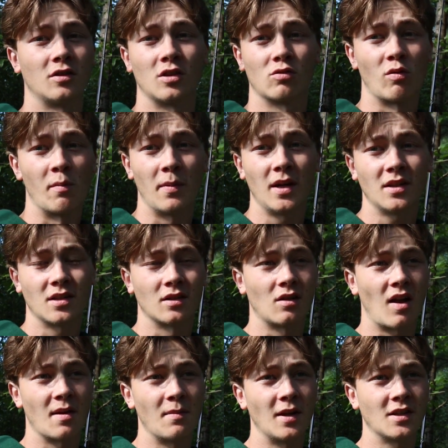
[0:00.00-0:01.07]
swim baits and
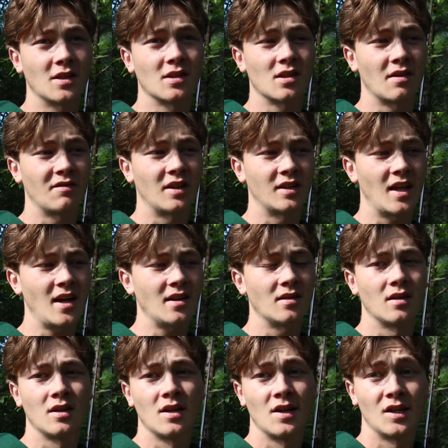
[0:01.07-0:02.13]
glide baits and stuff like that.
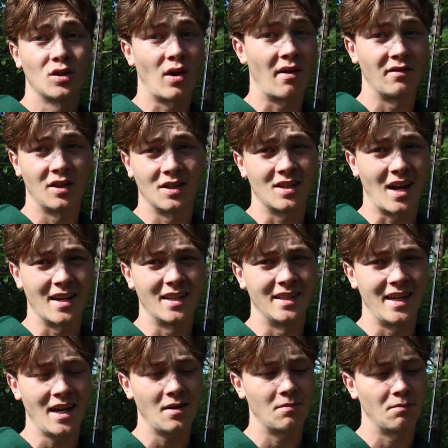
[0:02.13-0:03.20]
So I haven't
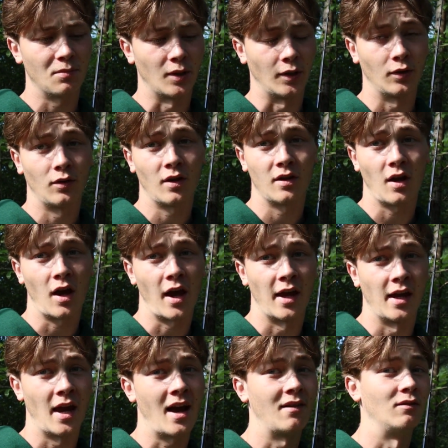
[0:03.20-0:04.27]
decided yet, but
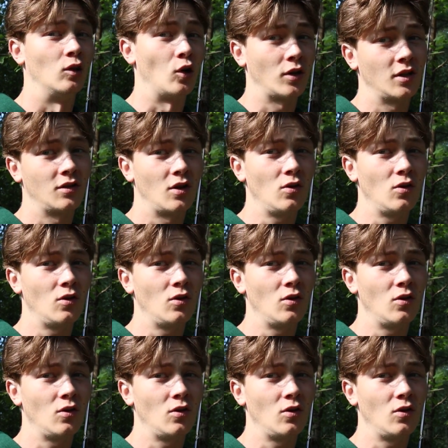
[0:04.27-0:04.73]
I have looked at